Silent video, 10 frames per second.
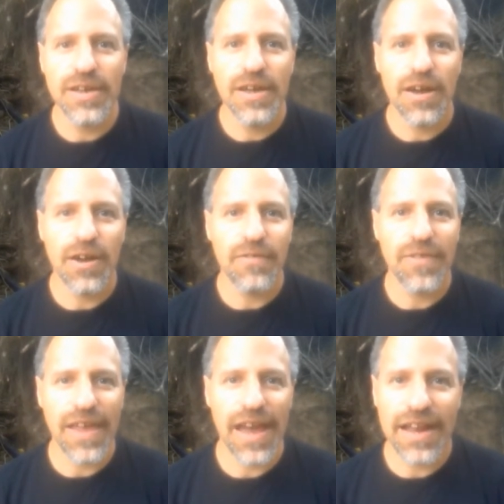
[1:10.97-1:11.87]
over there,
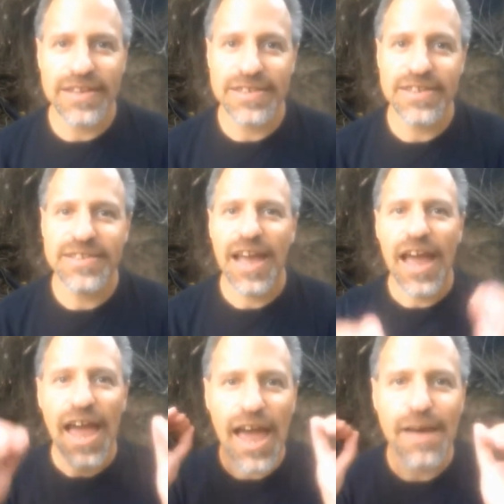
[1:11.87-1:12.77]
Alex, is
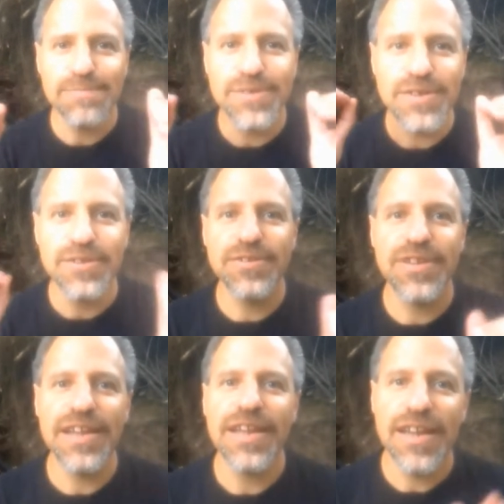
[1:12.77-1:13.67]

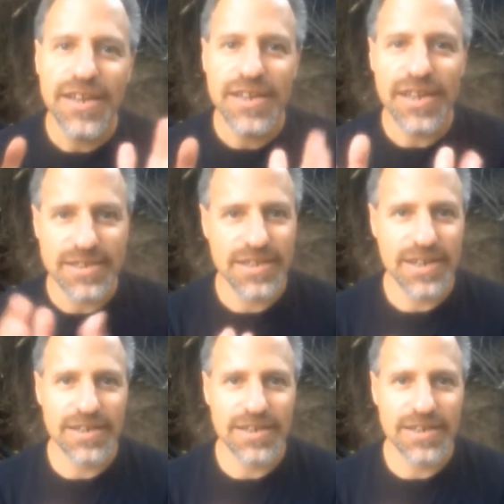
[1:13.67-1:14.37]
absolutely yes it is.